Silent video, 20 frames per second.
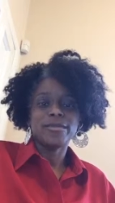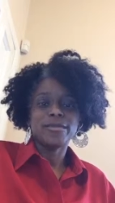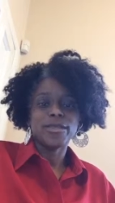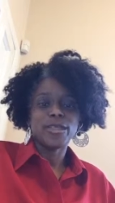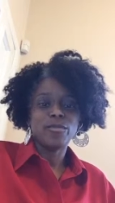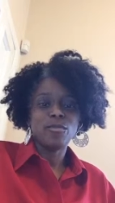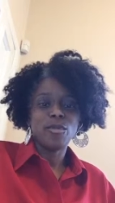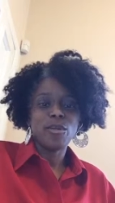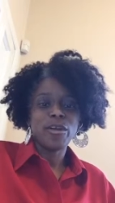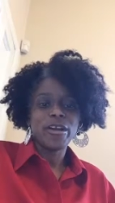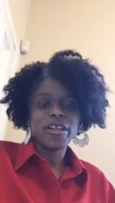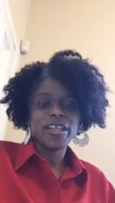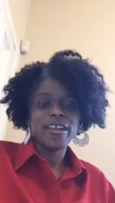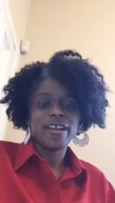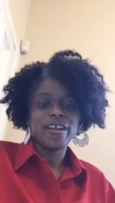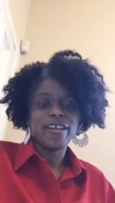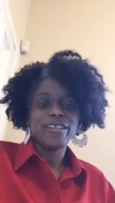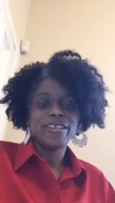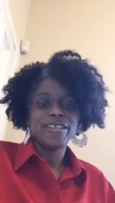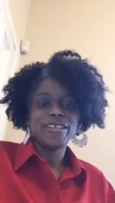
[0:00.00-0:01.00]
good morning,
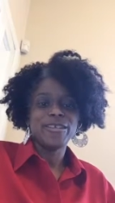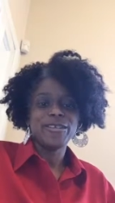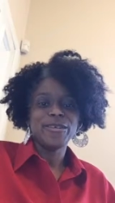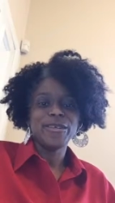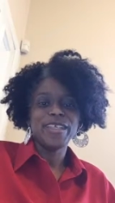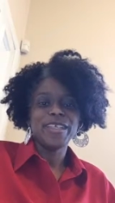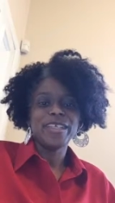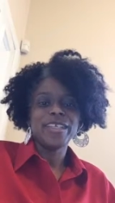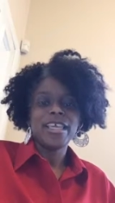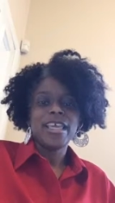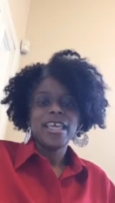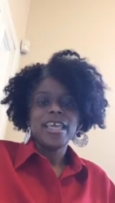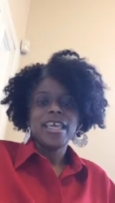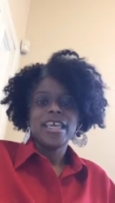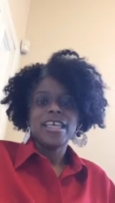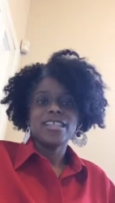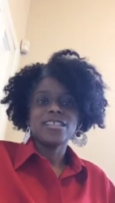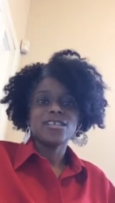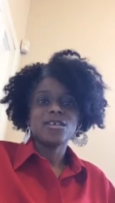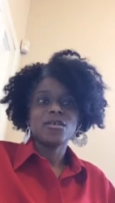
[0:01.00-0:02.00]
how are you doing?
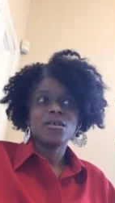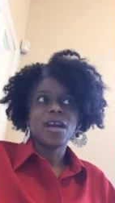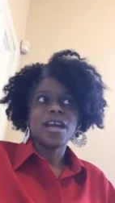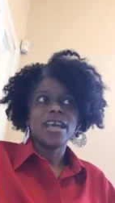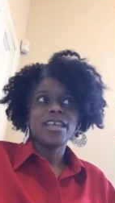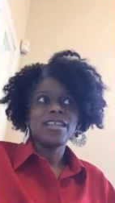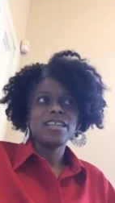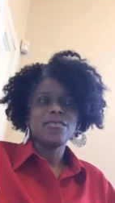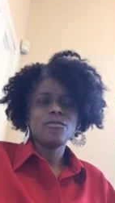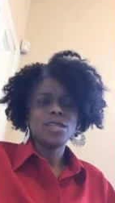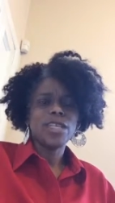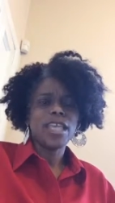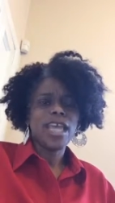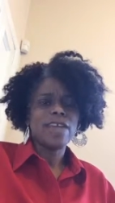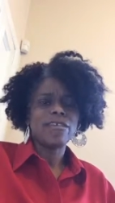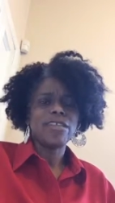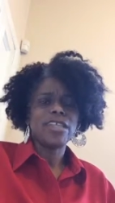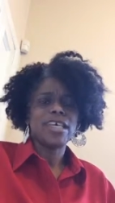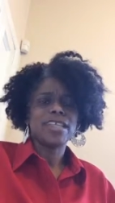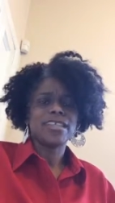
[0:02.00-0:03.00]
And so I didn't really
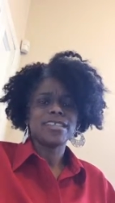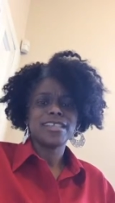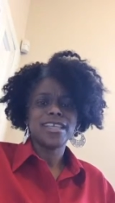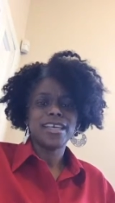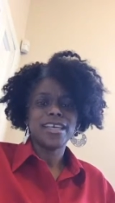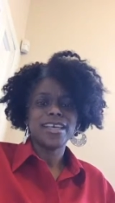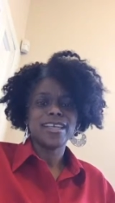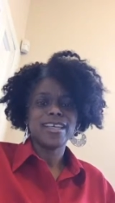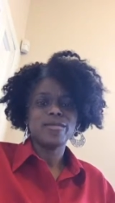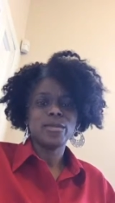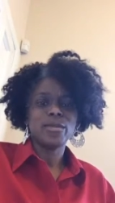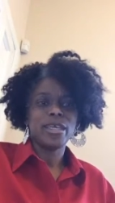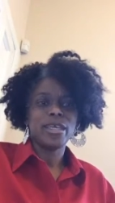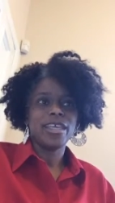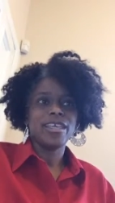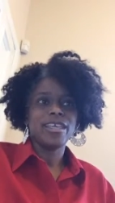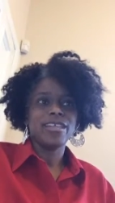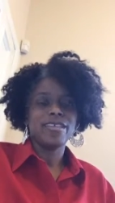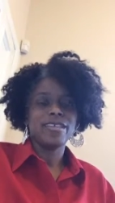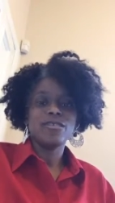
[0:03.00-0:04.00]
have a lot of time.
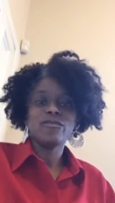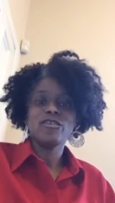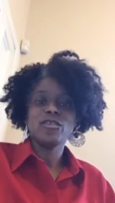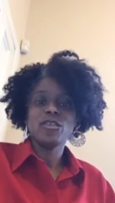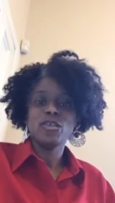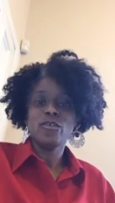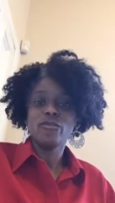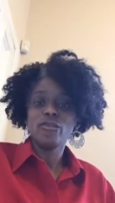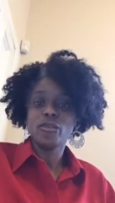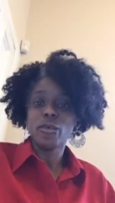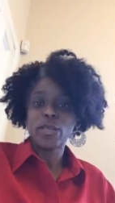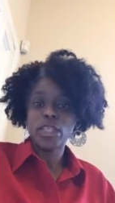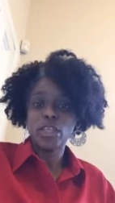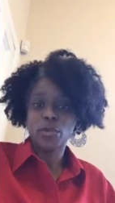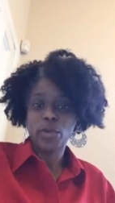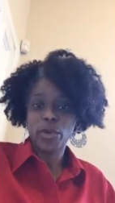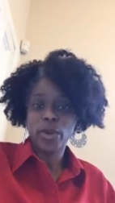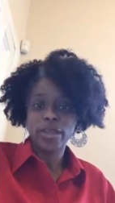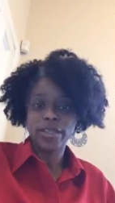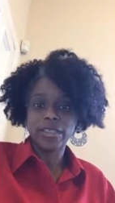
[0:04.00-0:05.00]
And if you know, when
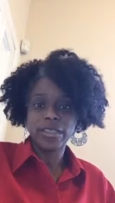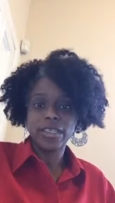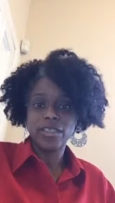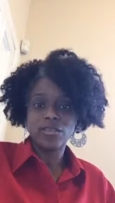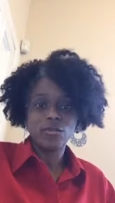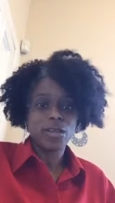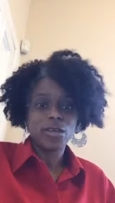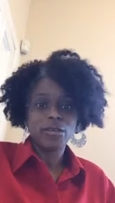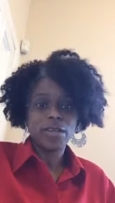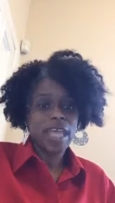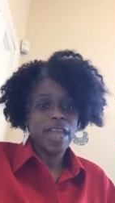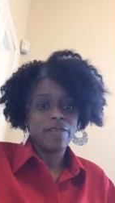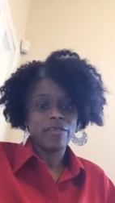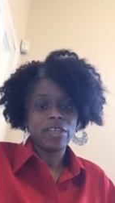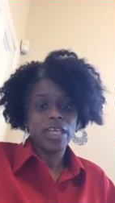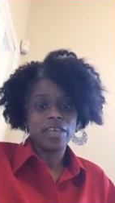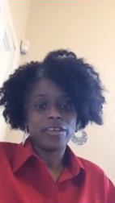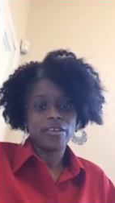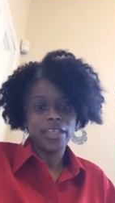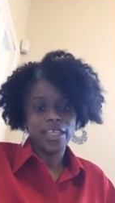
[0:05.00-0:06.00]
you're pregnant, you don't have a
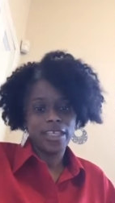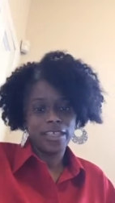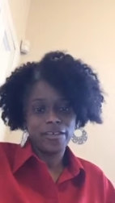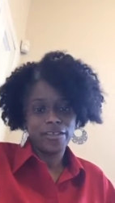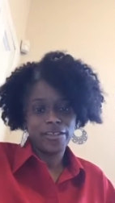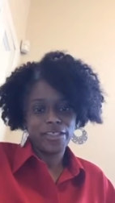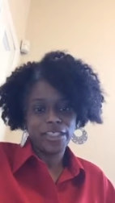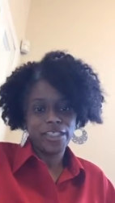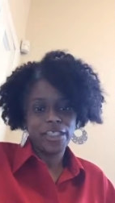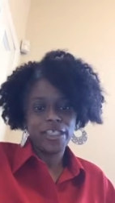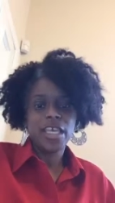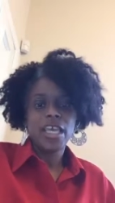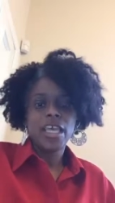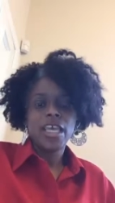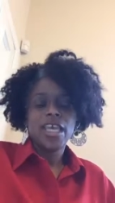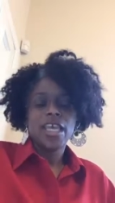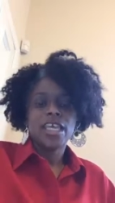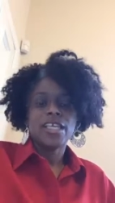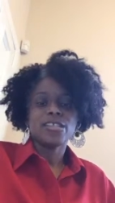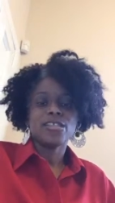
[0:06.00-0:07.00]
lot of energy.
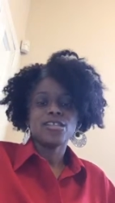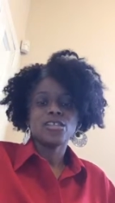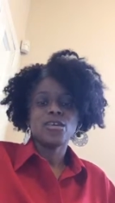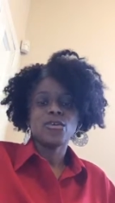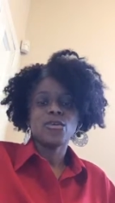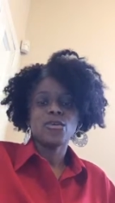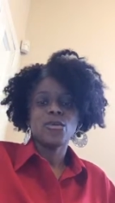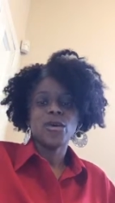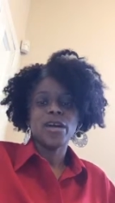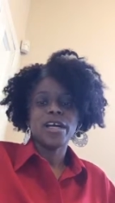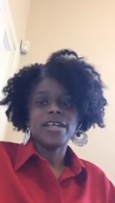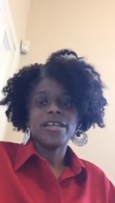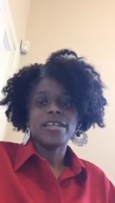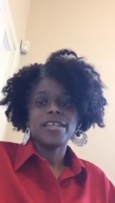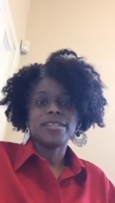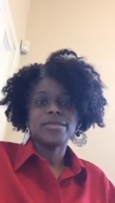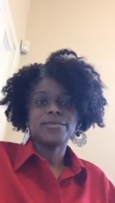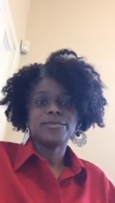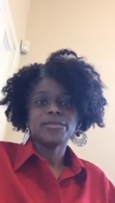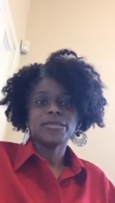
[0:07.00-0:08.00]
And so
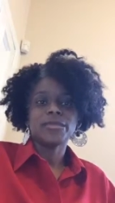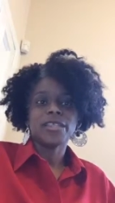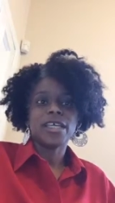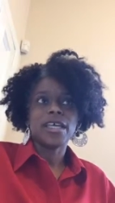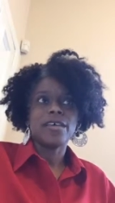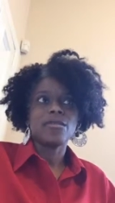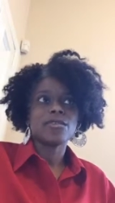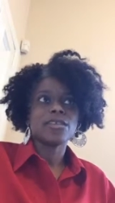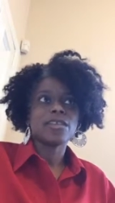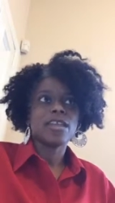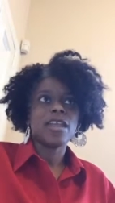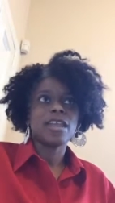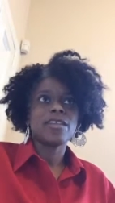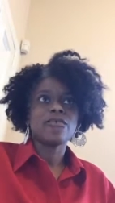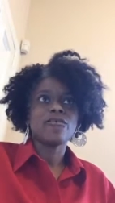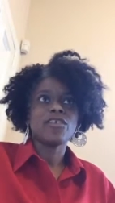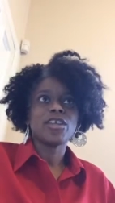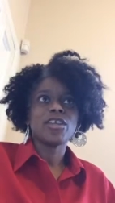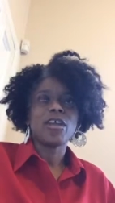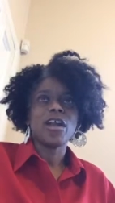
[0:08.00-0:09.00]
I was trying
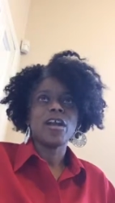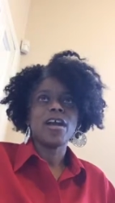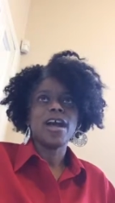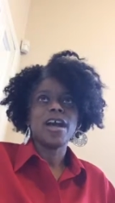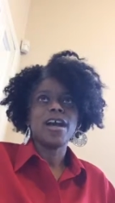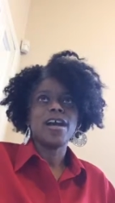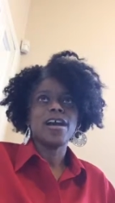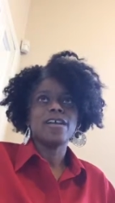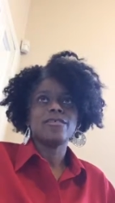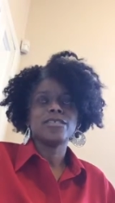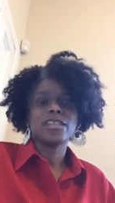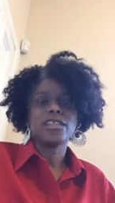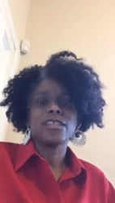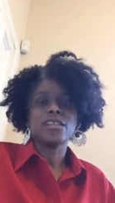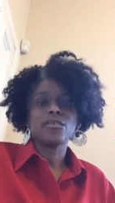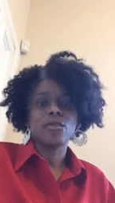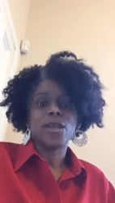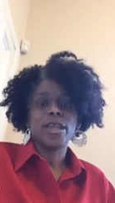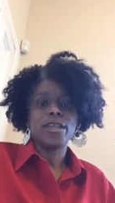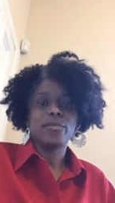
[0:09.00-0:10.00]
to figure out how I was going
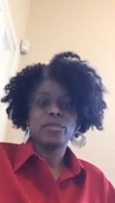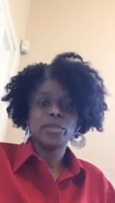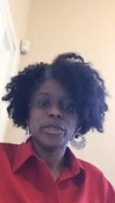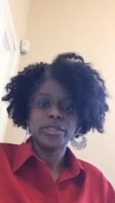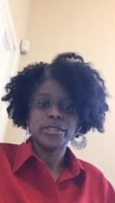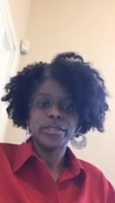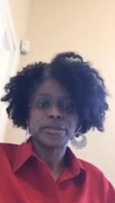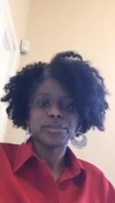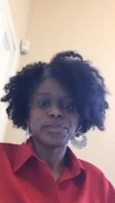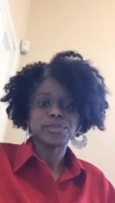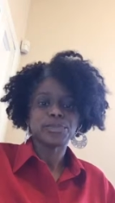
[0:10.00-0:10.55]
to write a book.